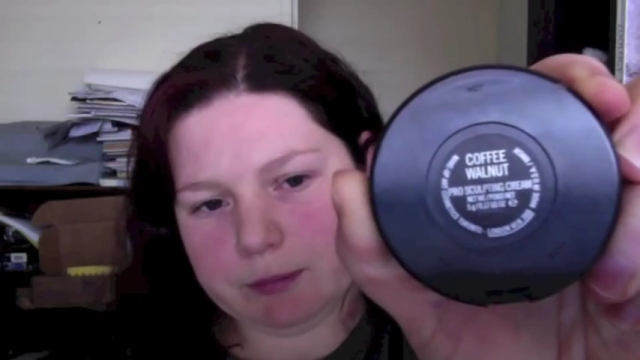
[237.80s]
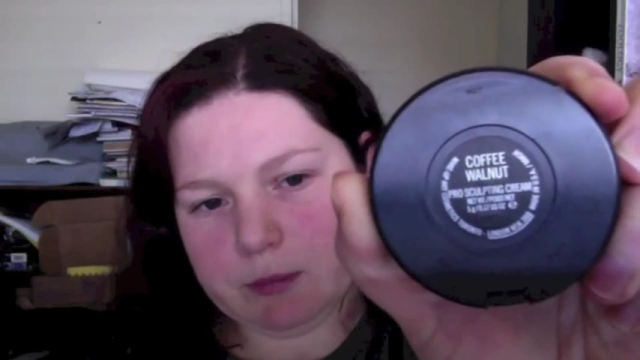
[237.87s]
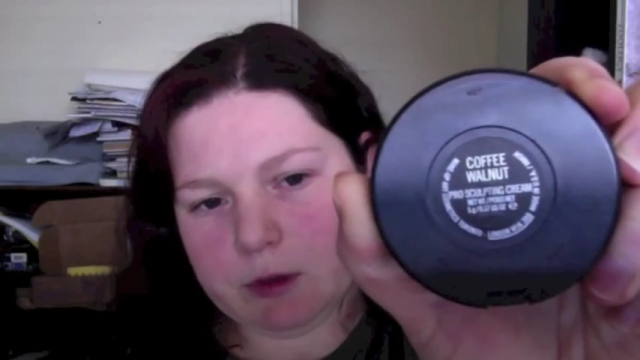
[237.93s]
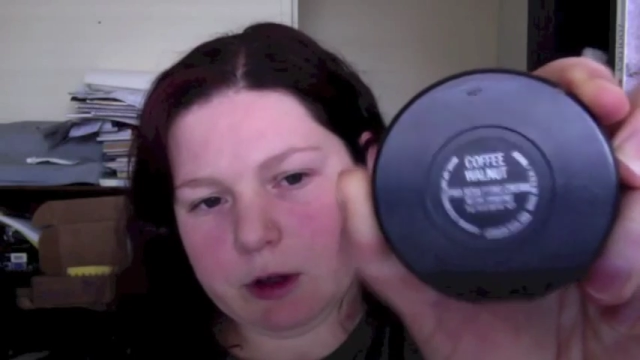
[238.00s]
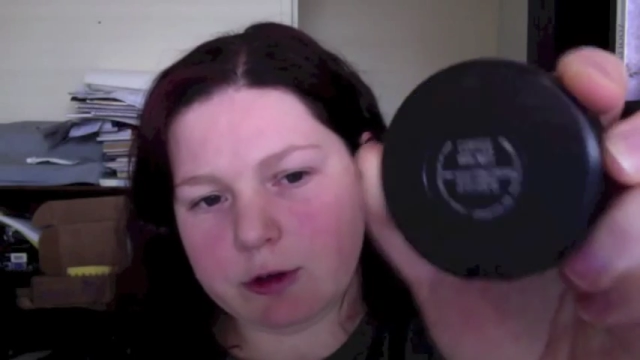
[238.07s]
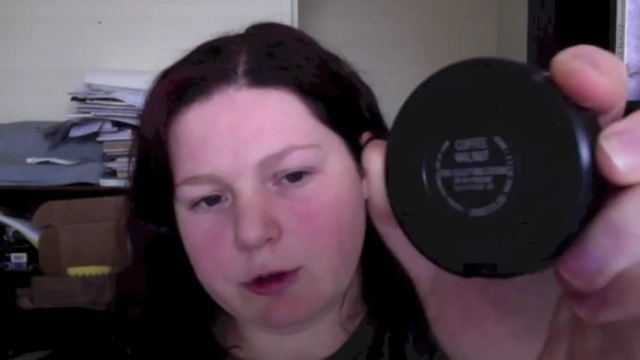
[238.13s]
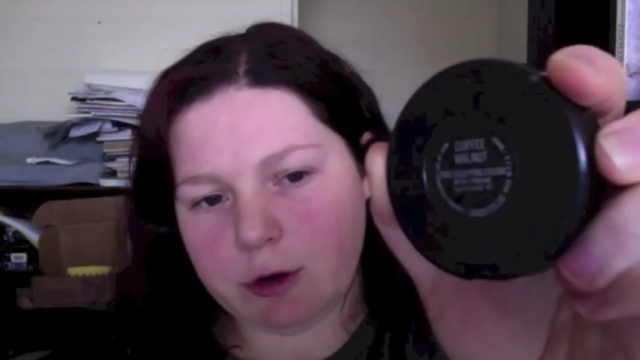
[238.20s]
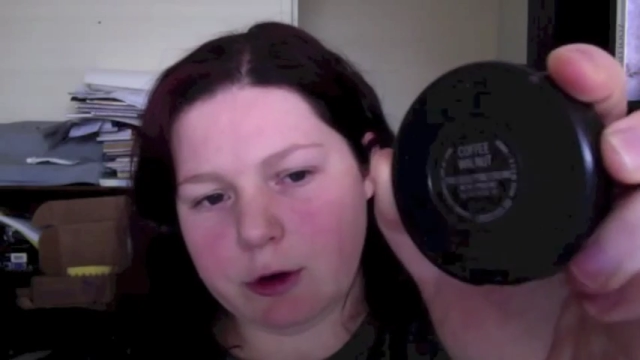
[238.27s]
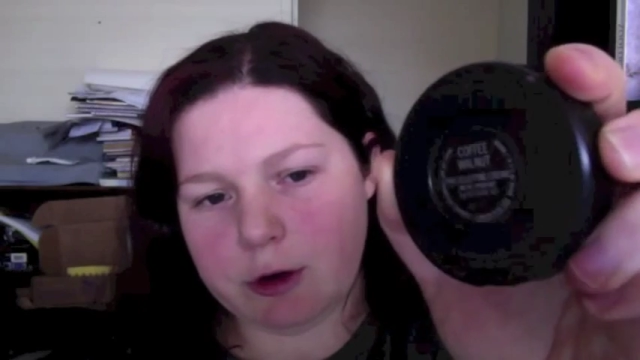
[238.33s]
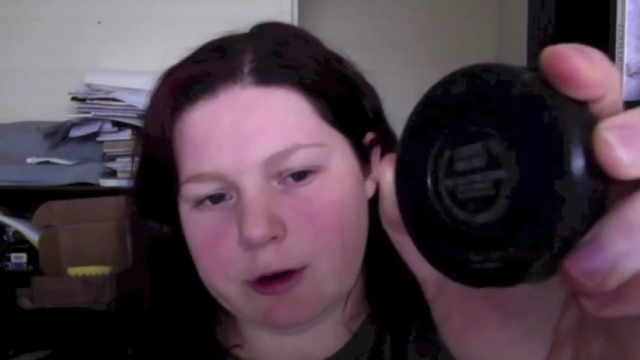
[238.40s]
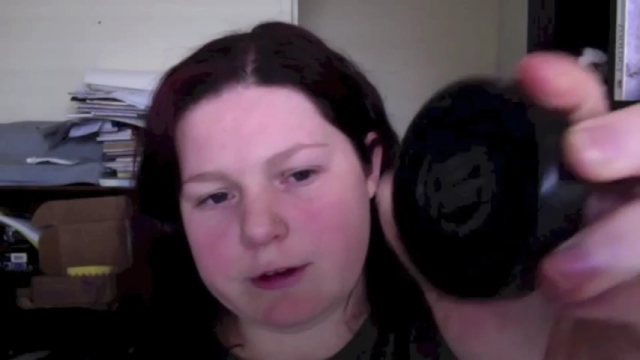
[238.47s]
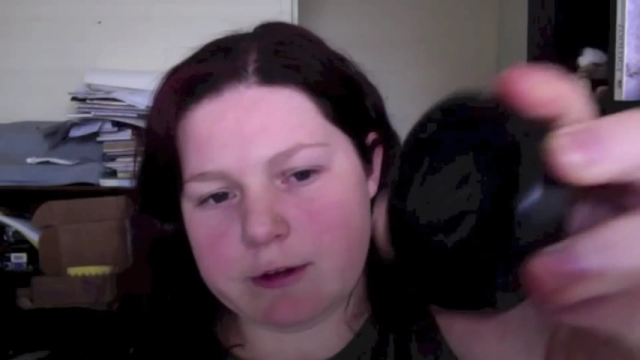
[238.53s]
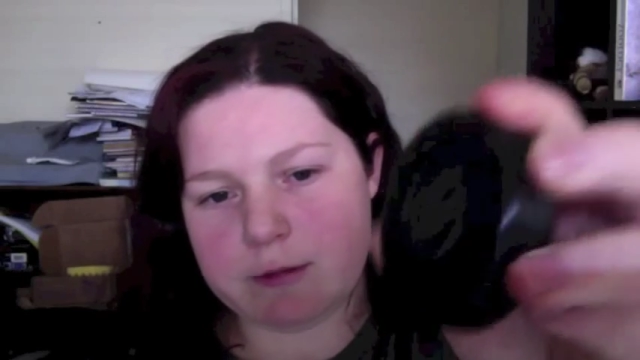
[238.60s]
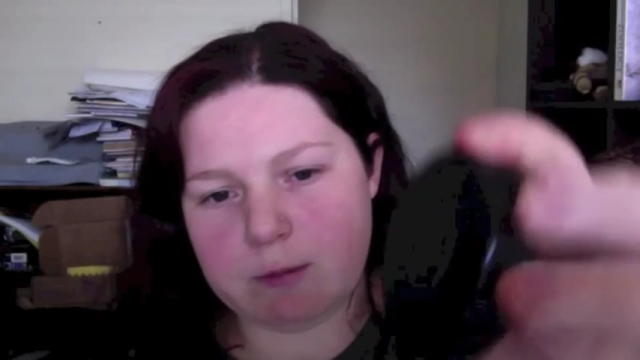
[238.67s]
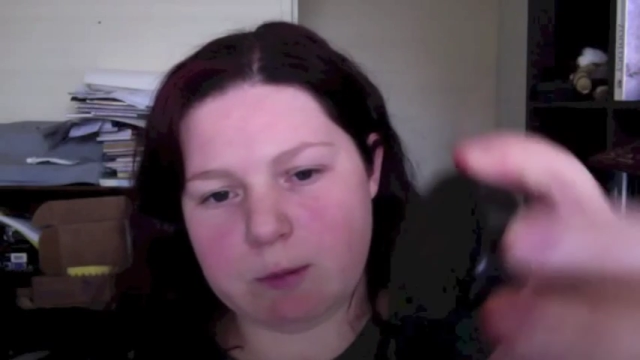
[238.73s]
So
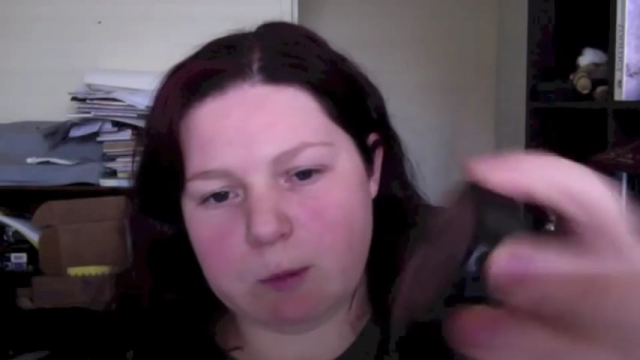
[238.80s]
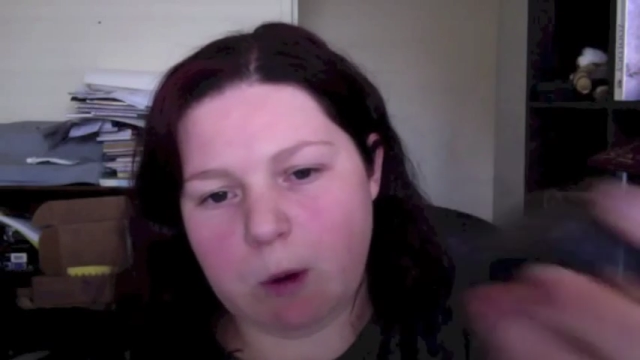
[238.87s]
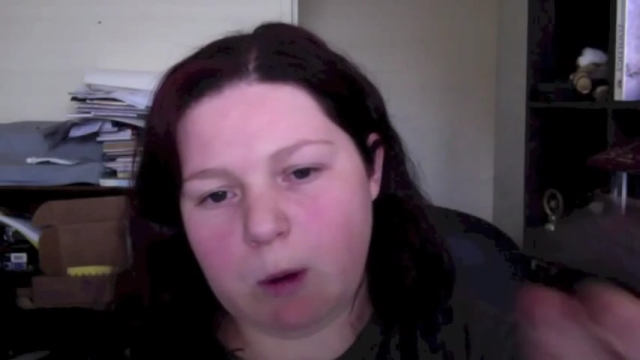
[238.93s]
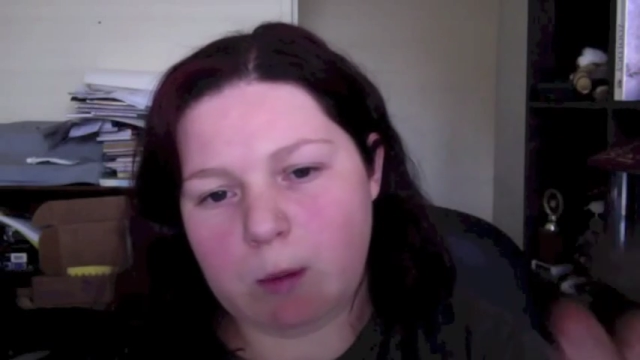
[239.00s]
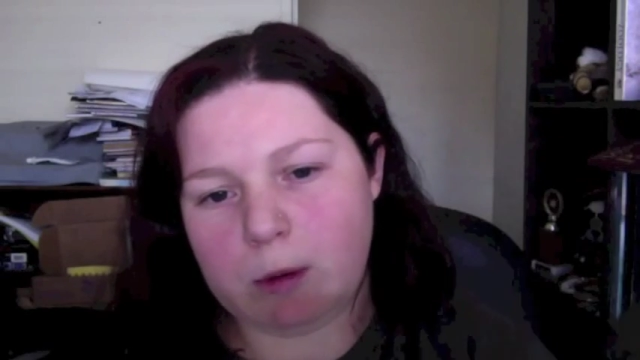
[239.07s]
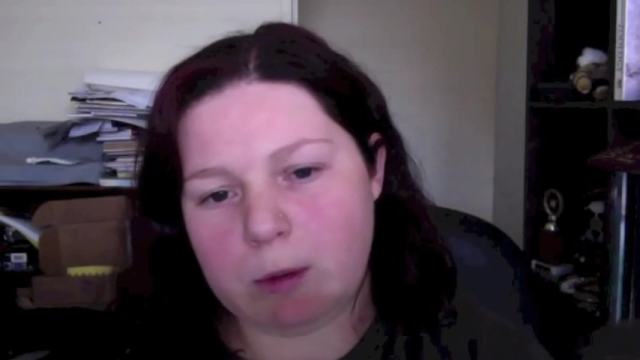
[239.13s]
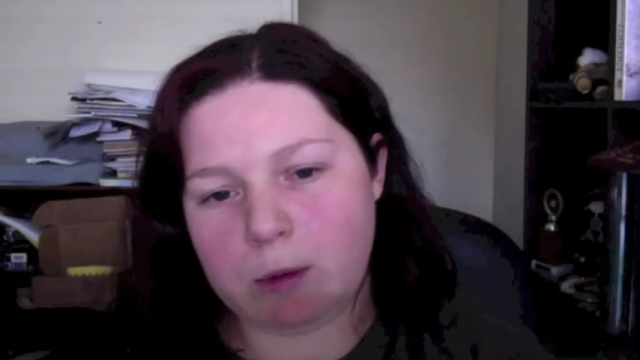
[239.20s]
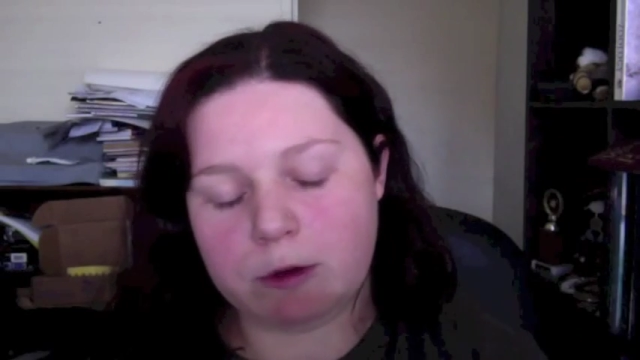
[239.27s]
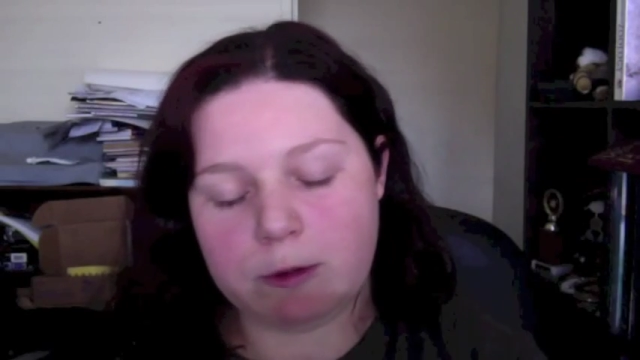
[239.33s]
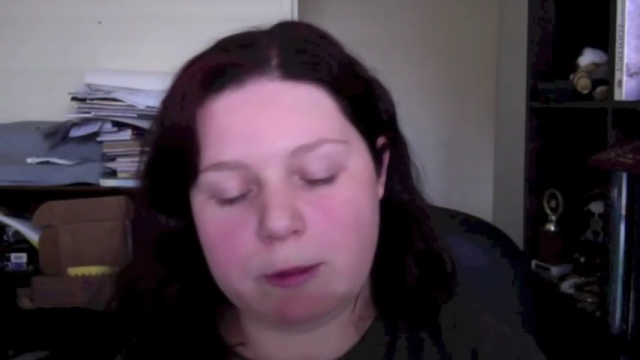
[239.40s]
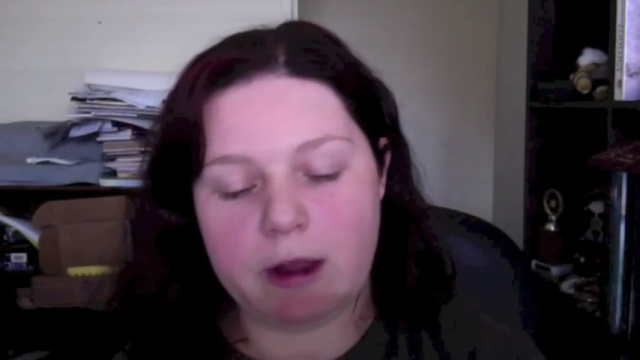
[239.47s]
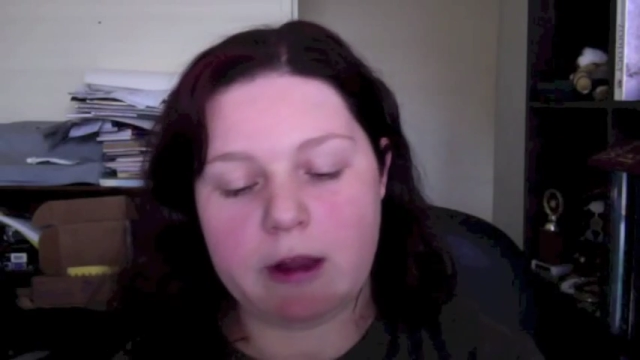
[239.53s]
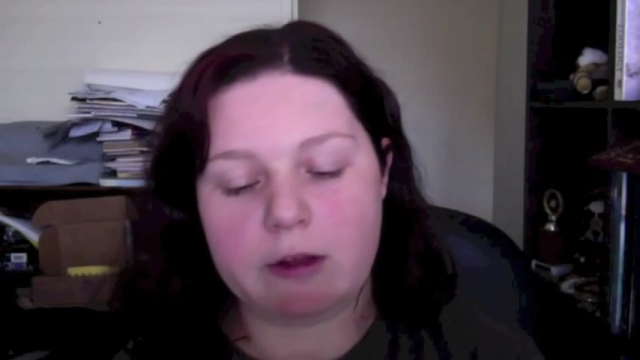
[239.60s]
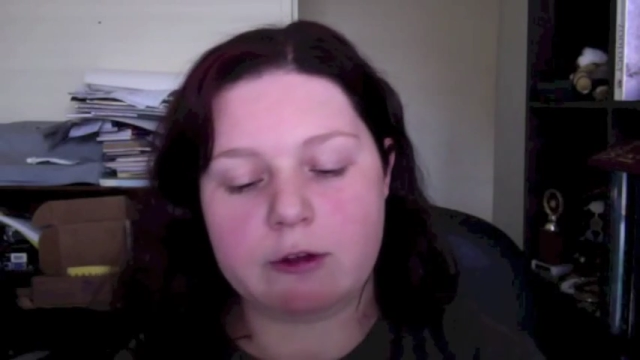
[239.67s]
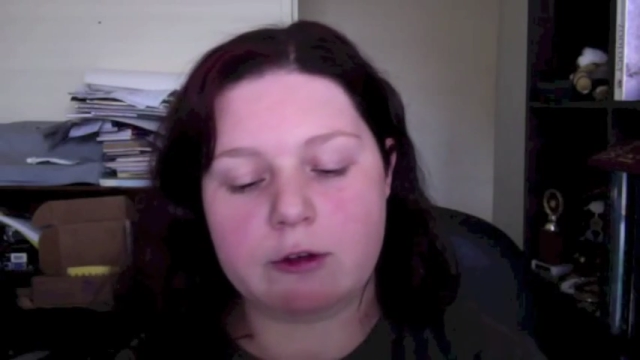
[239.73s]
it probably will
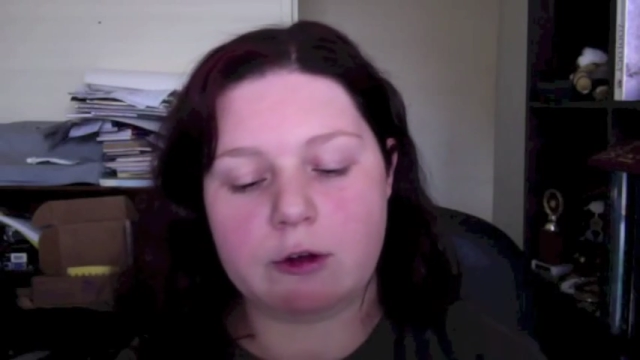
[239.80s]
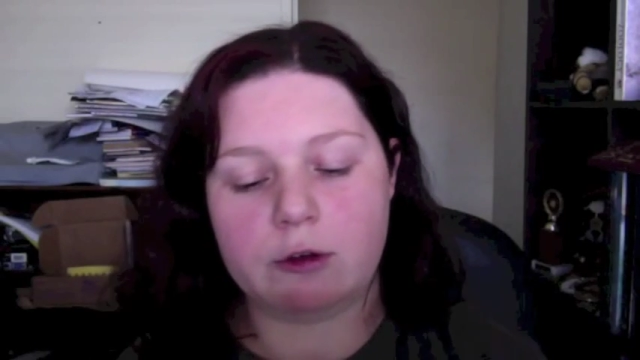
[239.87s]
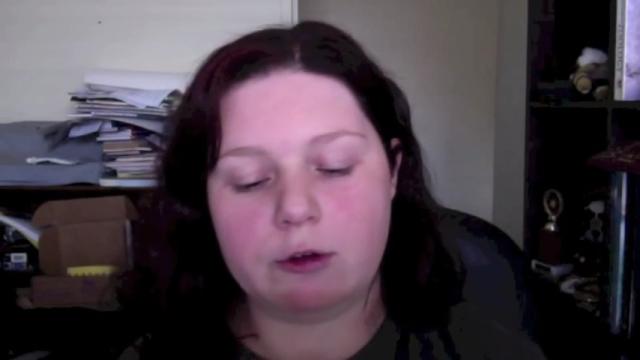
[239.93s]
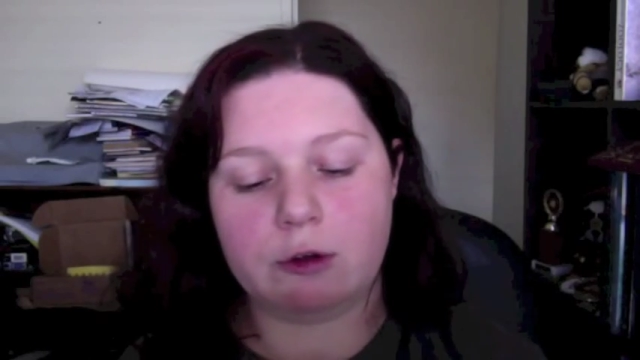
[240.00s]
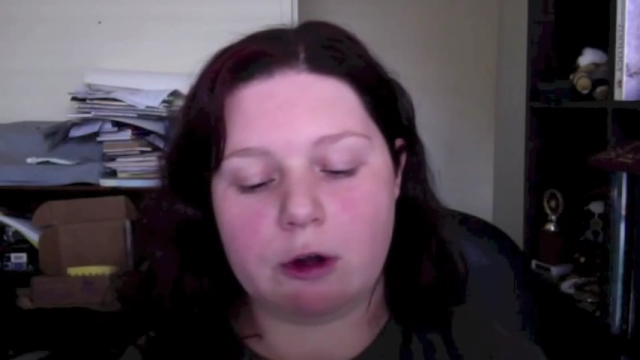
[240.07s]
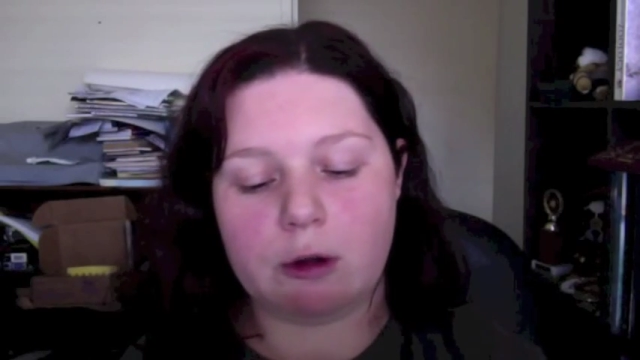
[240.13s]
depend on your